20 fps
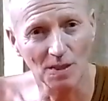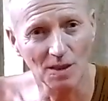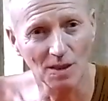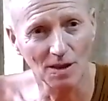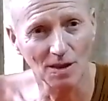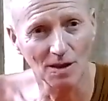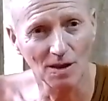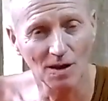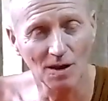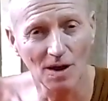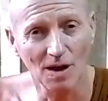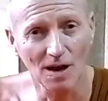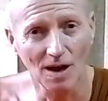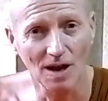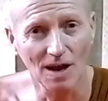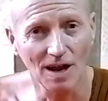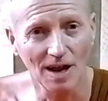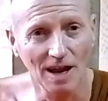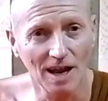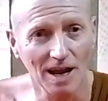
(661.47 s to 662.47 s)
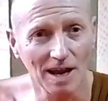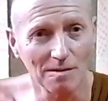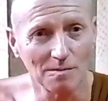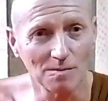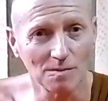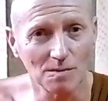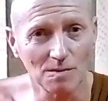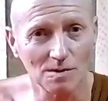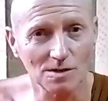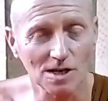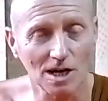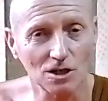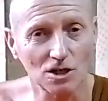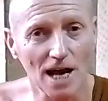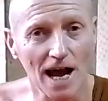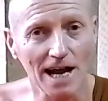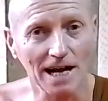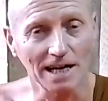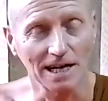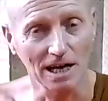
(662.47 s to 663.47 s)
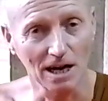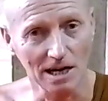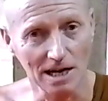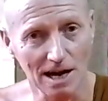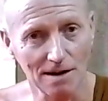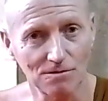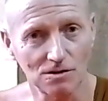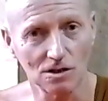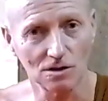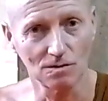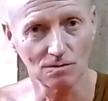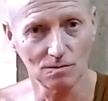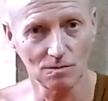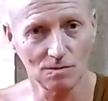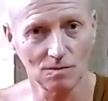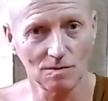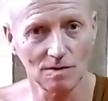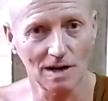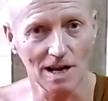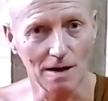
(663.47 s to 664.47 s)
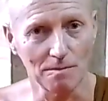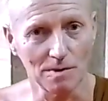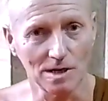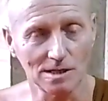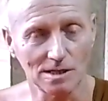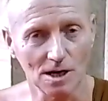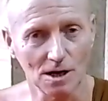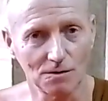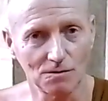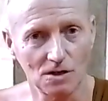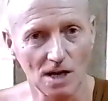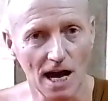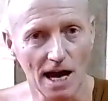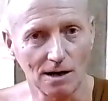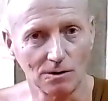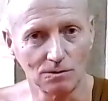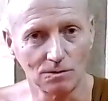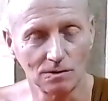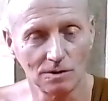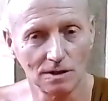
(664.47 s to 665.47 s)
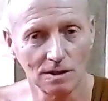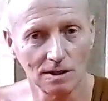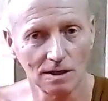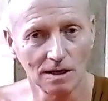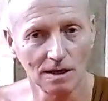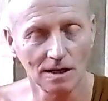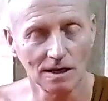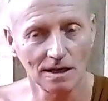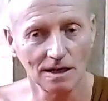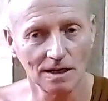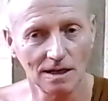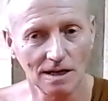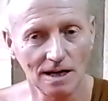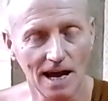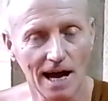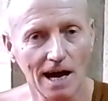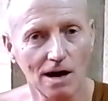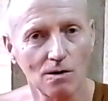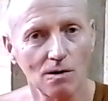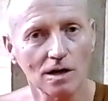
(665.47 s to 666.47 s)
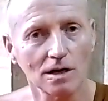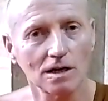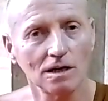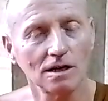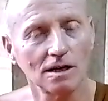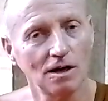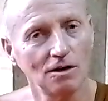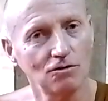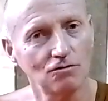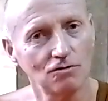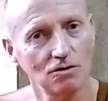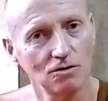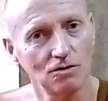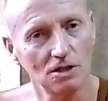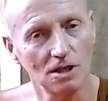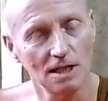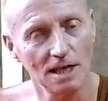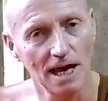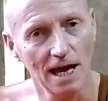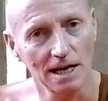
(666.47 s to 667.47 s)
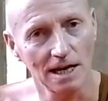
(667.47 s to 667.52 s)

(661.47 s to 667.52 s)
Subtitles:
agony I'd have to let myself down. Now I can go through to the end in just a few weeks.